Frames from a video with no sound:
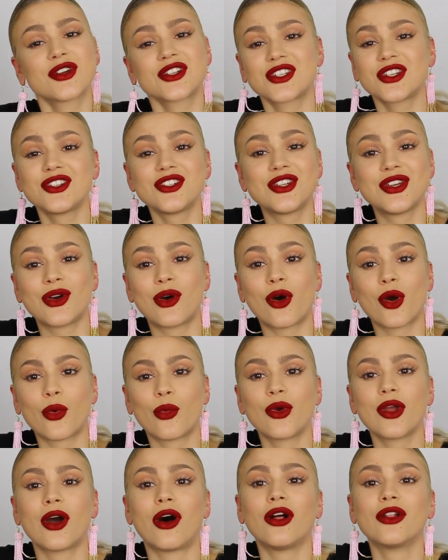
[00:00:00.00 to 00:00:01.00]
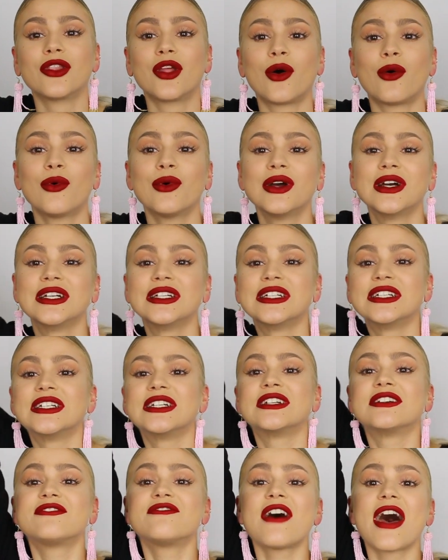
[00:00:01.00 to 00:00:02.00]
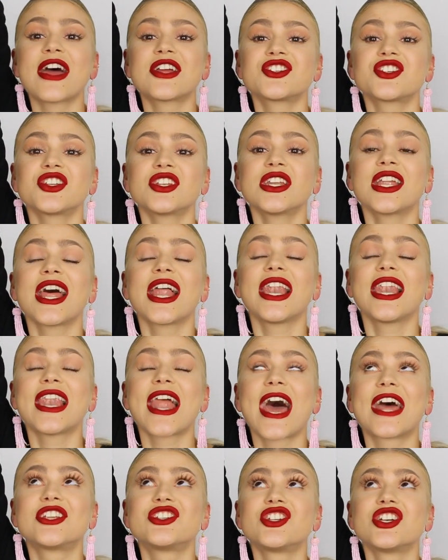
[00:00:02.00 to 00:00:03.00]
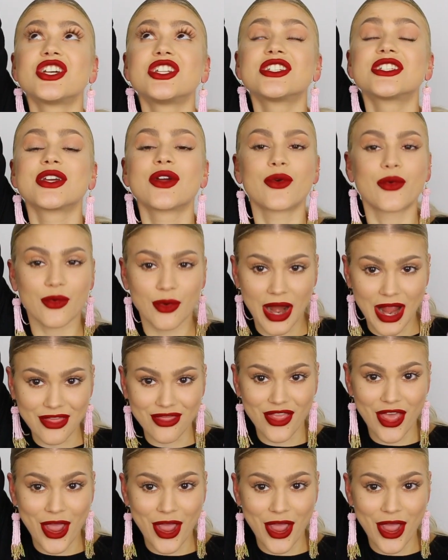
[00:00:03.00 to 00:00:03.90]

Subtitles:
Christian Dior, we all know, fashion legend right